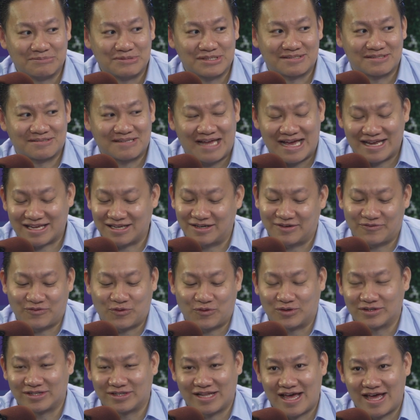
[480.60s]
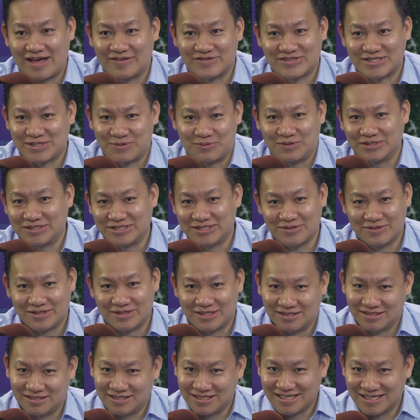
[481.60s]
I can afford to have someone do
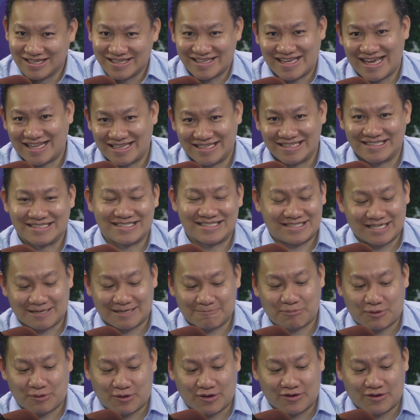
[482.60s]
the getting sick part.